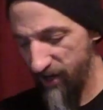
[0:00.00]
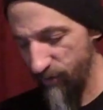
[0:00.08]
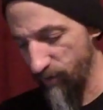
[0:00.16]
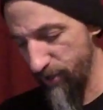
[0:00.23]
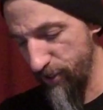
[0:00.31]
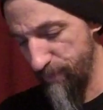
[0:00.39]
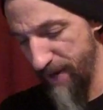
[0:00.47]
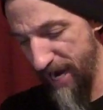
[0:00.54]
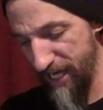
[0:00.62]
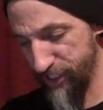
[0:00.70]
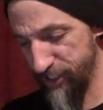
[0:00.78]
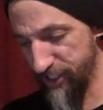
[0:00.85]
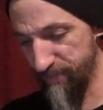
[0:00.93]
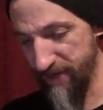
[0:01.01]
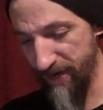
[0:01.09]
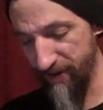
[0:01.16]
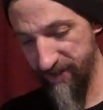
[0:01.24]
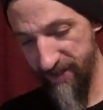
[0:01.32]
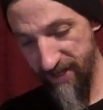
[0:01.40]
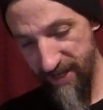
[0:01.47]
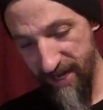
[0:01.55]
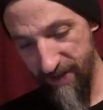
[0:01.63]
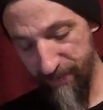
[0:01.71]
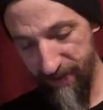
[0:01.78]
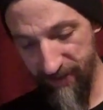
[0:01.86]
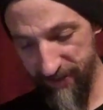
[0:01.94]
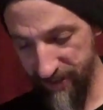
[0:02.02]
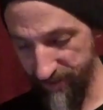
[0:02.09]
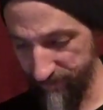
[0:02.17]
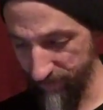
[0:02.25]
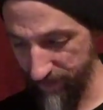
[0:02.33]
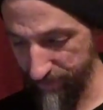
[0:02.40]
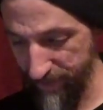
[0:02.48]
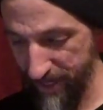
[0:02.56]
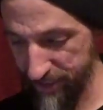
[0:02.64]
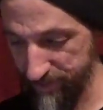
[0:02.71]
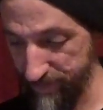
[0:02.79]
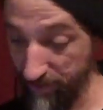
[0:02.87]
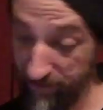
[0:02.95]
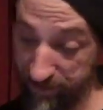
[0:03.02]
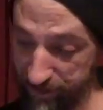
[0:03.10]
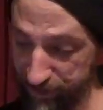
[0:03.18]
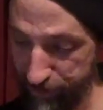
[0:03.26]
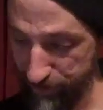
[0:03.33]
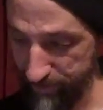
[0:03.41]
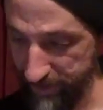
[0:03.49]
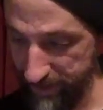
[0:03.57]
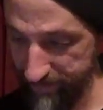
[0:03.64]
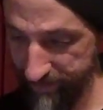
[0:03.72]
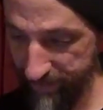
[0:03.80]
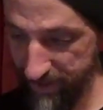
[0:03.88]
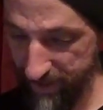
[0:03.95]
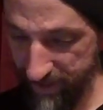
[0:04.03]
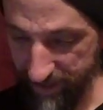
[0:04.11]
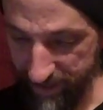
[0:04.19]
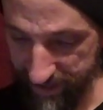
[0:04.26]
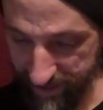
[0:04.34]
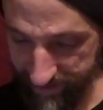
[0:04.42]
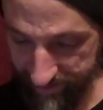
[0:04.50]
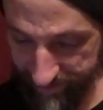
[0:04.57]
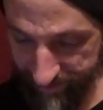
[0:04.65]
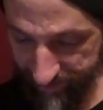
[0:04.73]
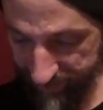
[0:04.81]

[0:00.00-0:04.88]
What are you passionate about? And apparently what I'm passionate about, well, there's Germany. And